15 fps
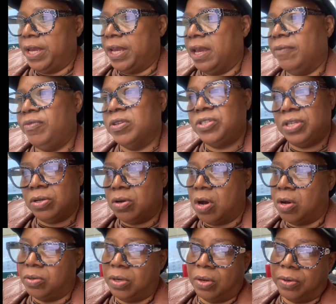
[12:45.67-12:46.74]
if you're still
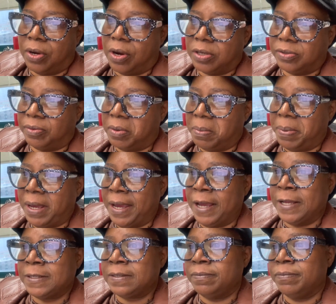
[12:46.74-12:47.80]
holding on to hurts from the
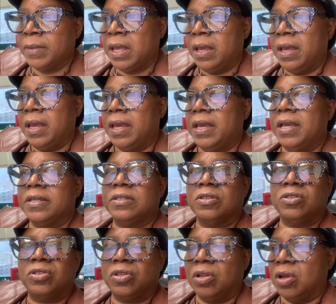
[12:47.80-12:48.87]
past. It's a
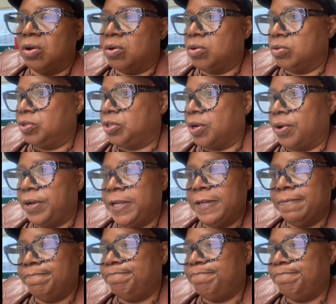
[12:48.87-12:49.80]
slow journey.